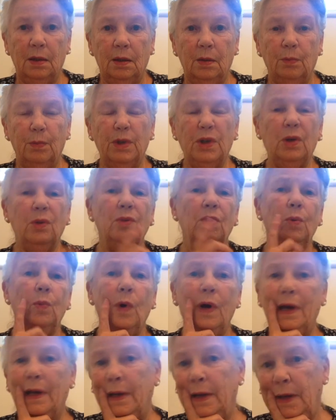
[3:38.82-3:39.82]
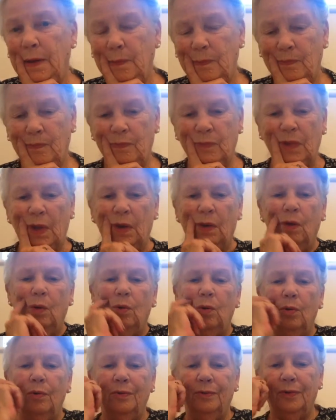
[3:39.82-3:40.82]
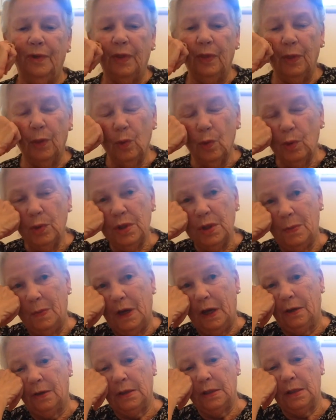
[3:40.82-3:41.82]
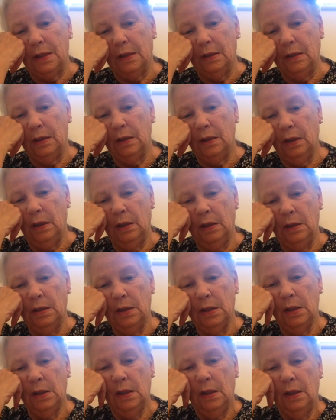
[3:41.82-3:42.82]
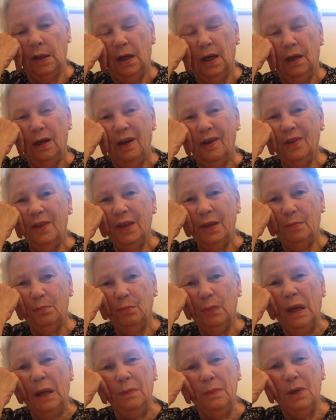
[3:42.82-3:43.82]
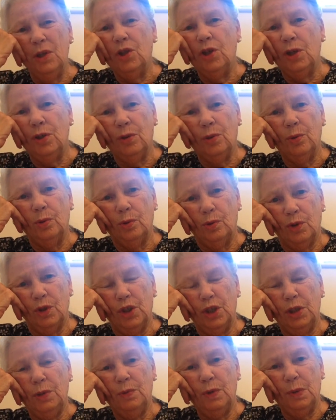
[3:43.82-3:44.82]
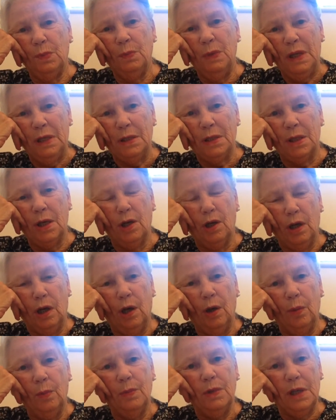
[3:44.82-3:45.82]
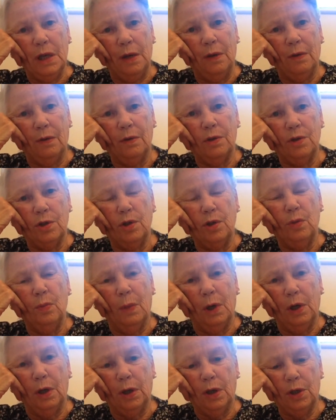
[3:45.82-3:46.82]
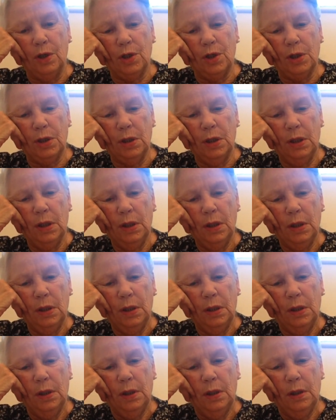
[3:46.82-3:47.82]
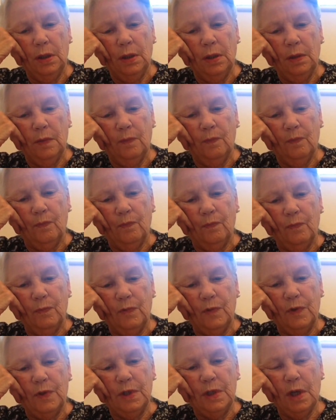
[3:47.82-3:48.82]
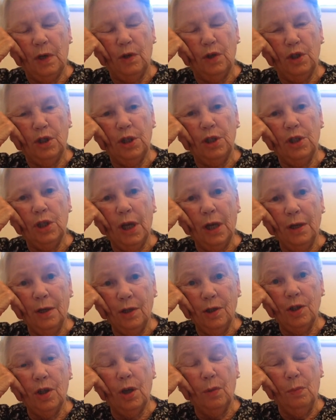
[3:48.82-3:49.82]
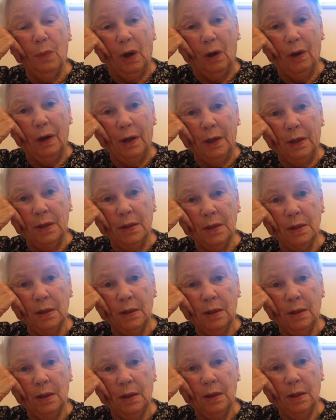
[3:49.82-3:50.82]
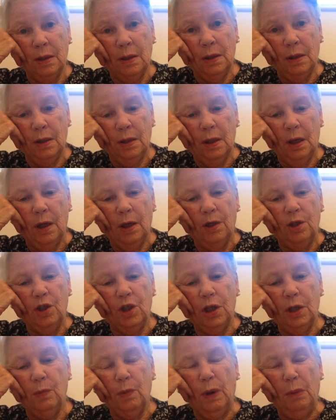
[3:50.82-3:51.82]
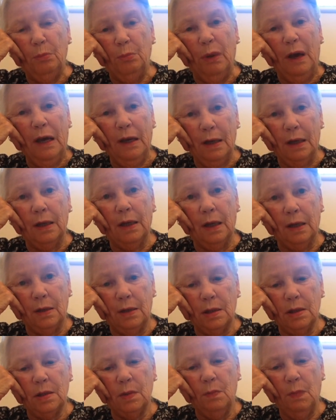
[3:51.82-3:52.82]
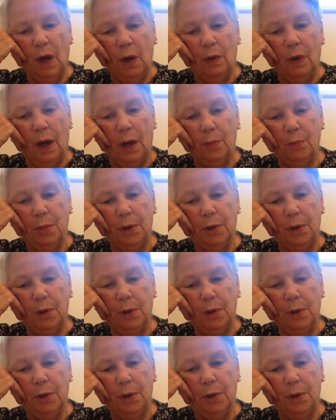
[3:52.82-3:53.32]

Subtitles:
But on the way, Orpah thought about it, and I think maybe she thought she would miss her hometown too much. So she changed her mind, and she went back again to Moab.